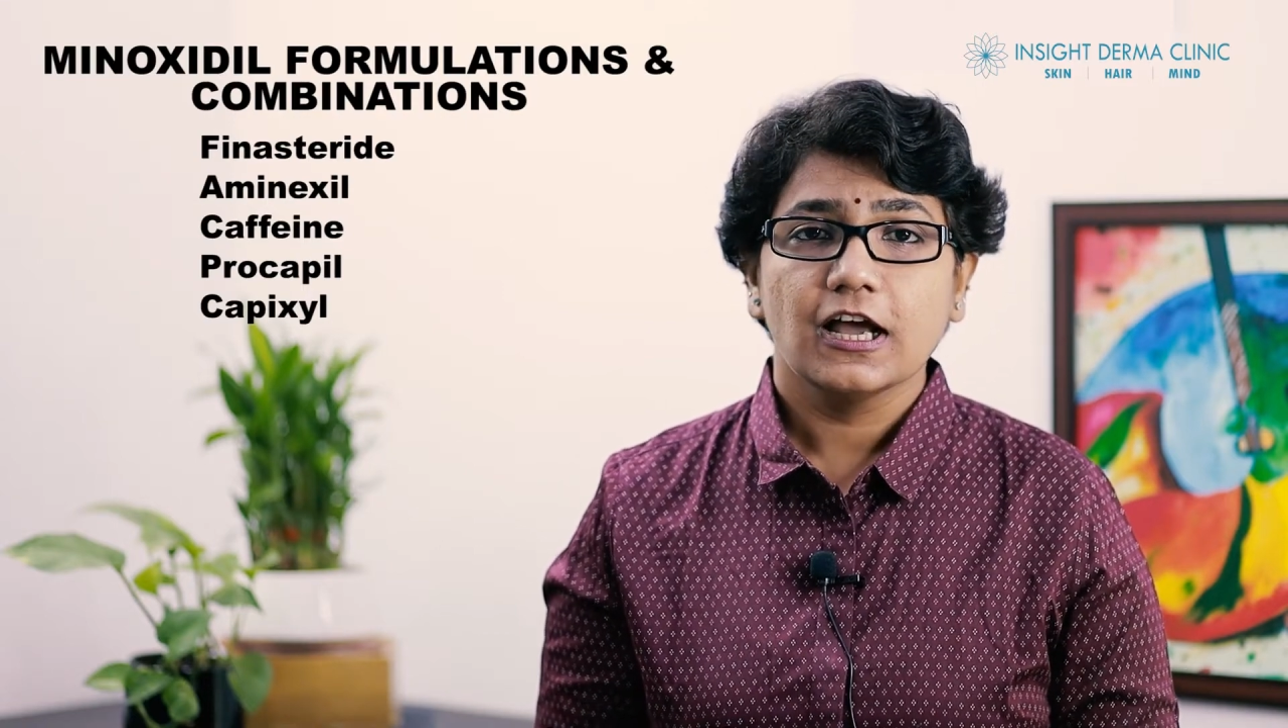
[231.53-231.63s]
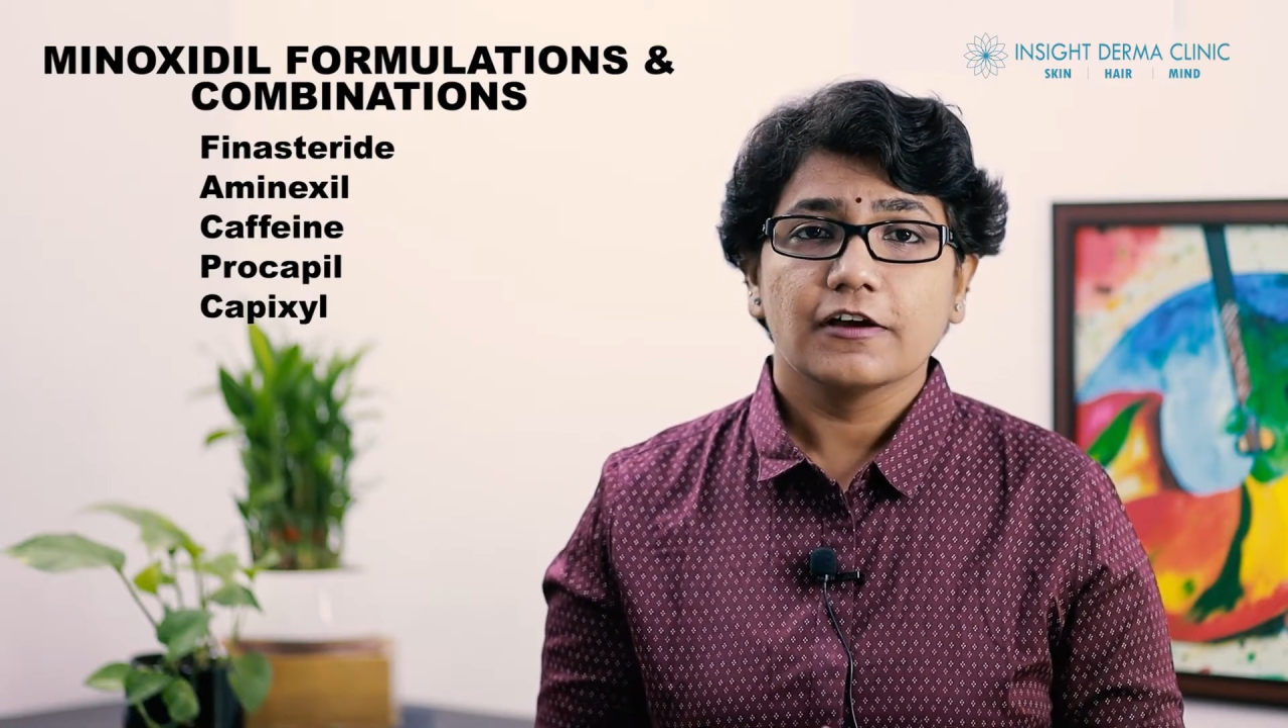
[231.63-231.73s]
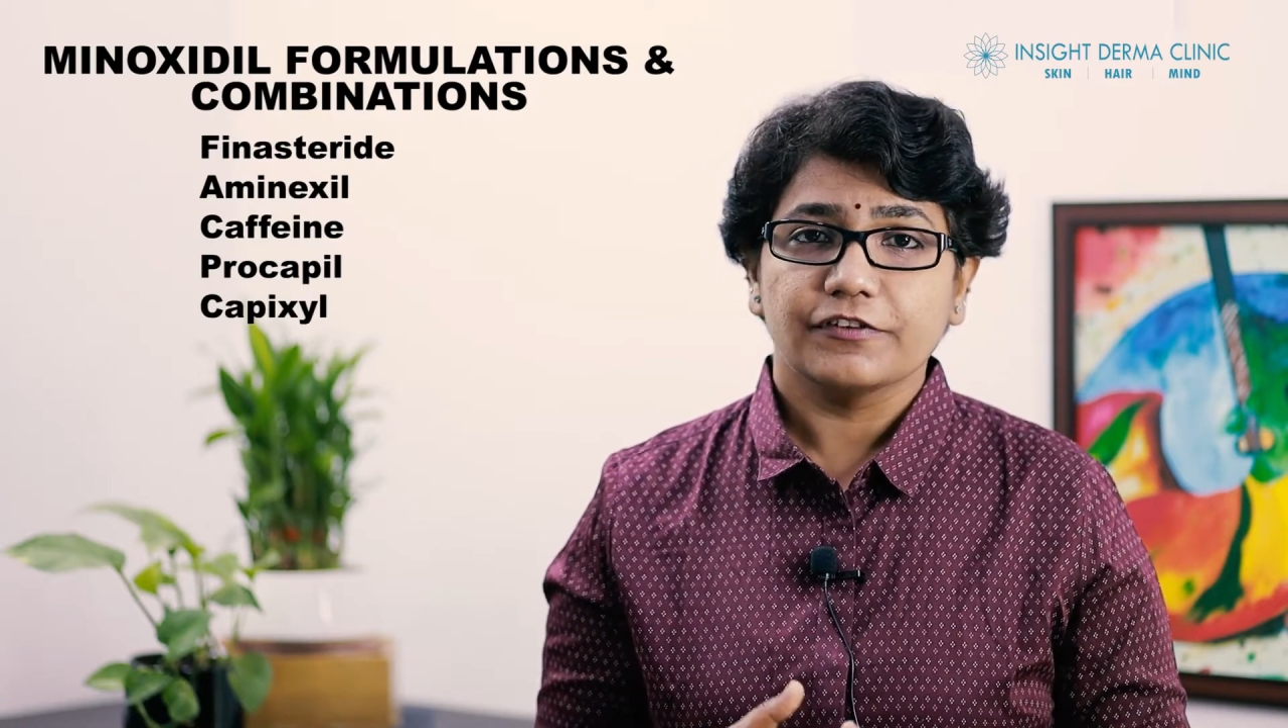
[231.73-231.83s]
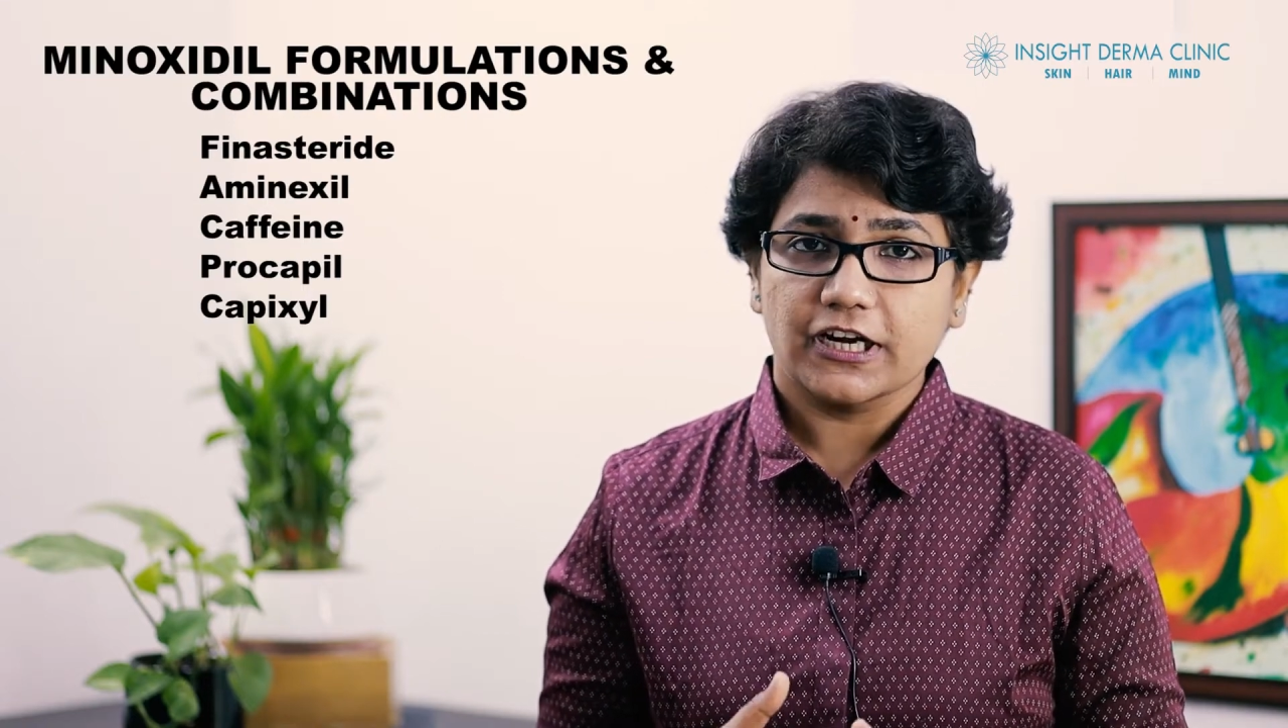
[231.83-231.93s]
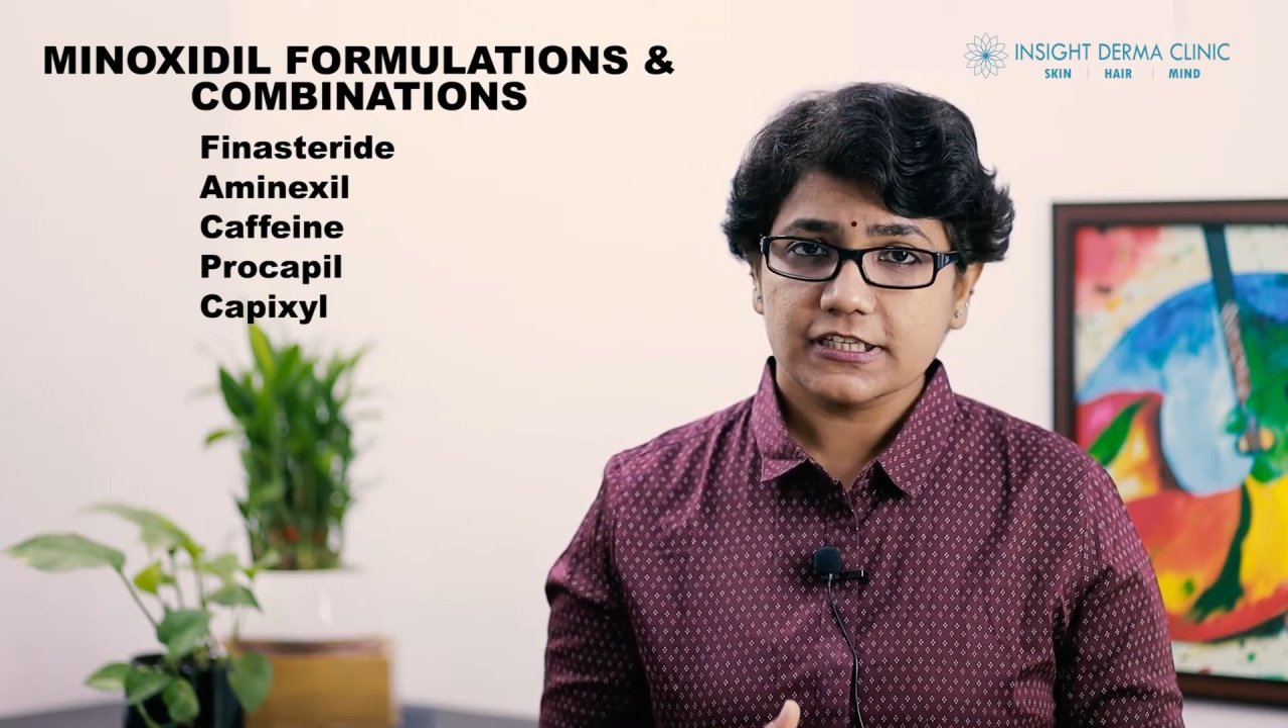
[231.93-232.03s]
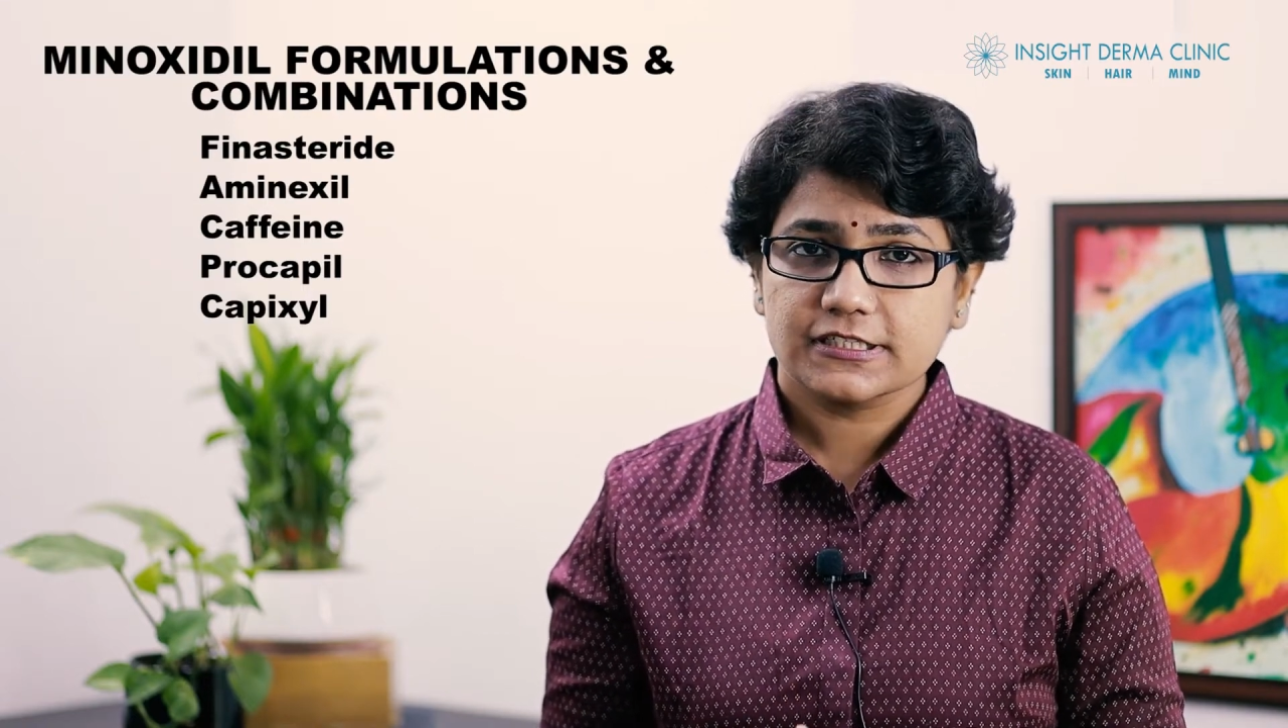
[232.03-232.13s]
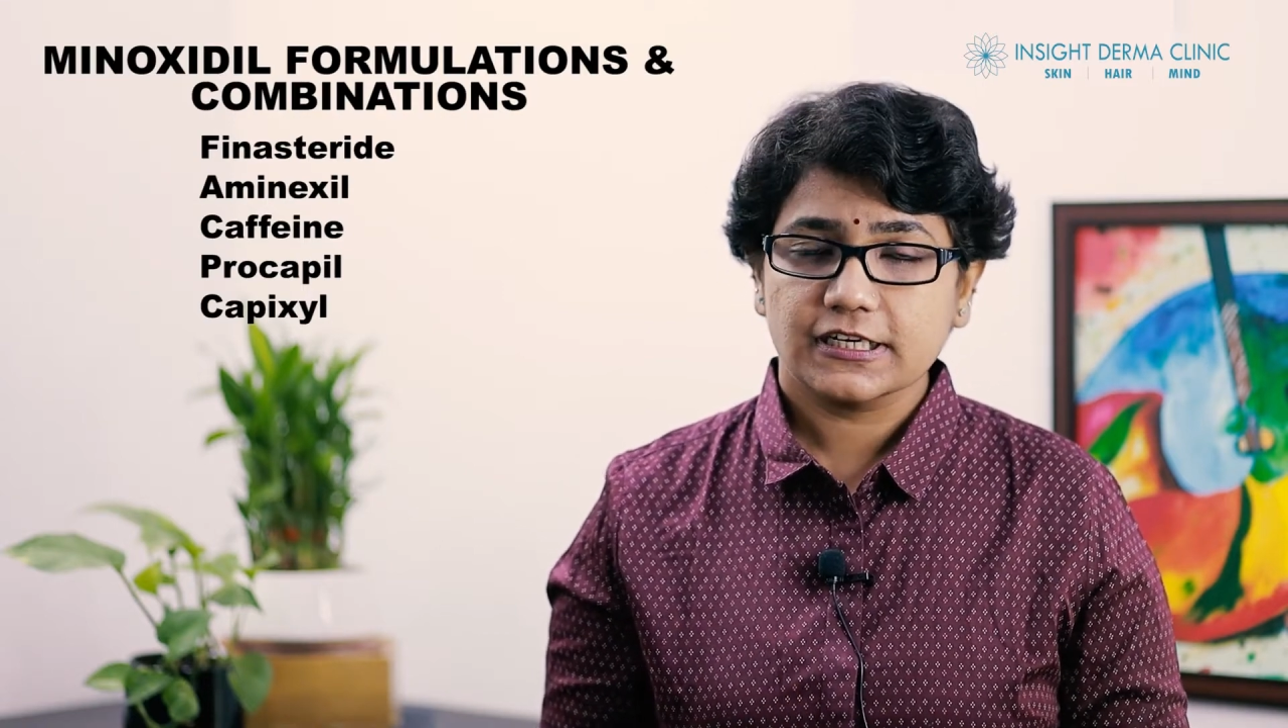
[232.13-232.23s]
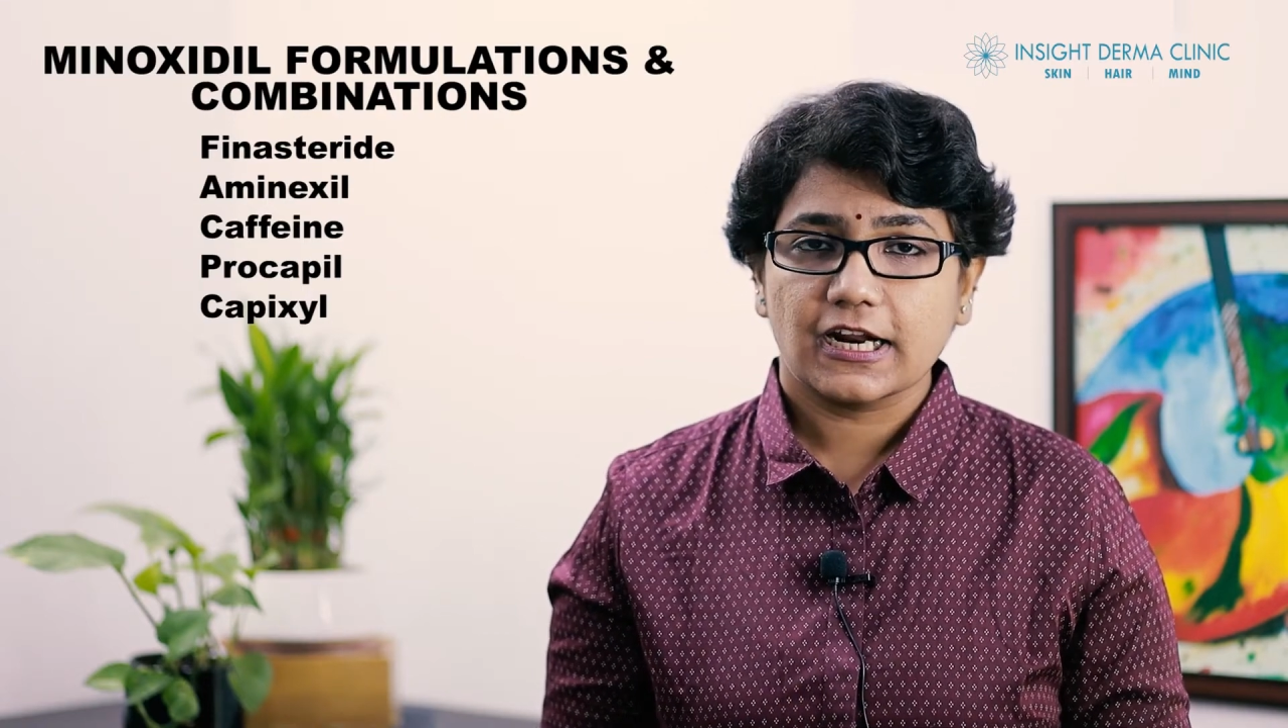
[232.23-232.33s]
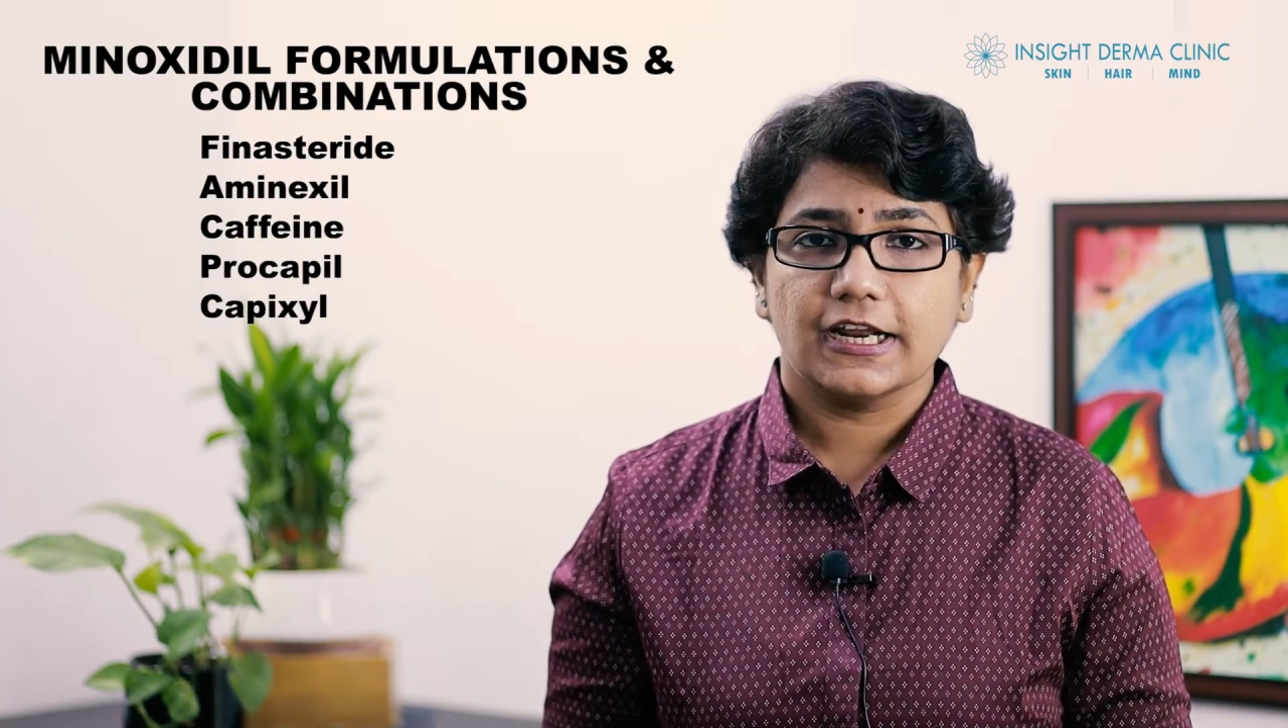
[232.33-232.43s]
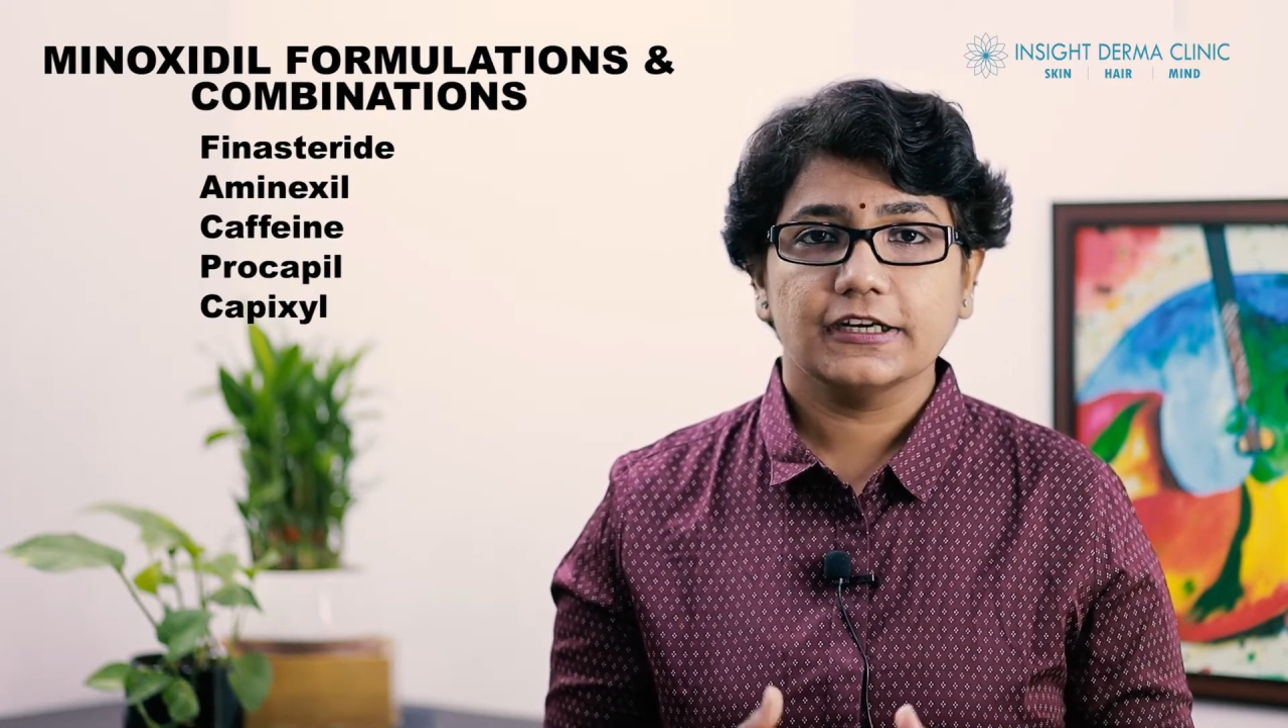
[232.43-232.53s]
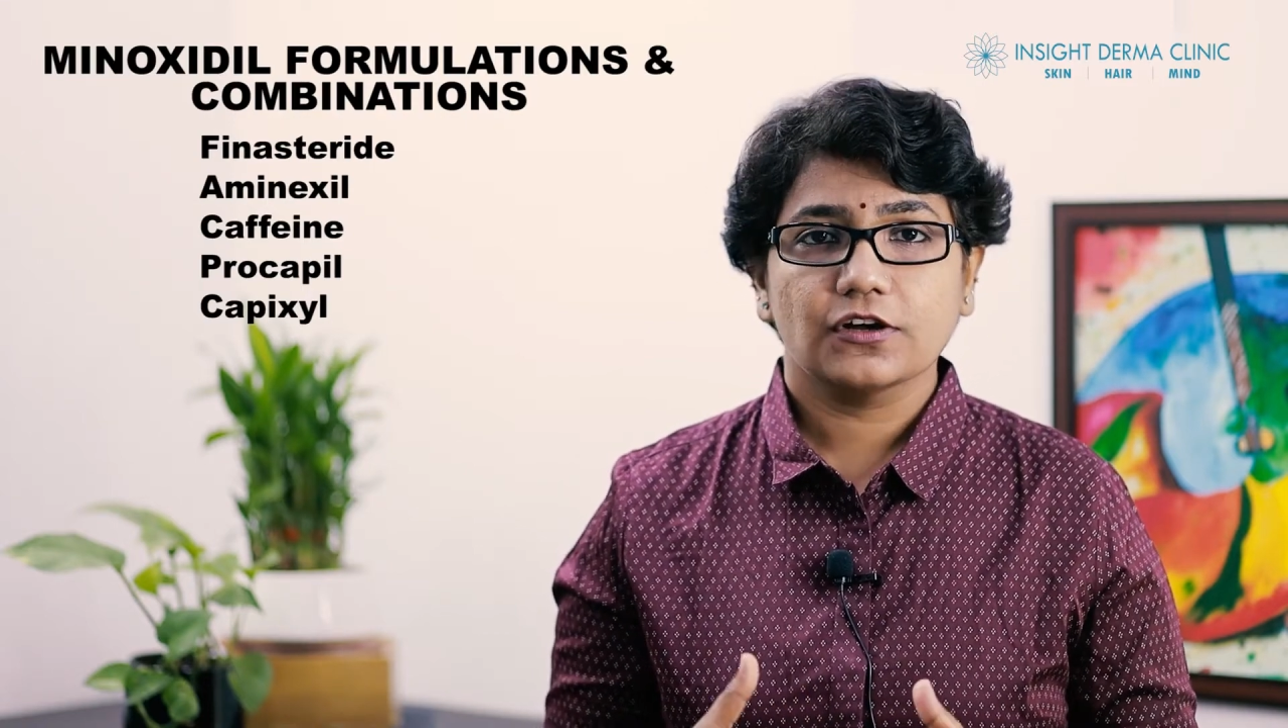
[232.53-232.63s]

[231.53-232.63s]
Finasteride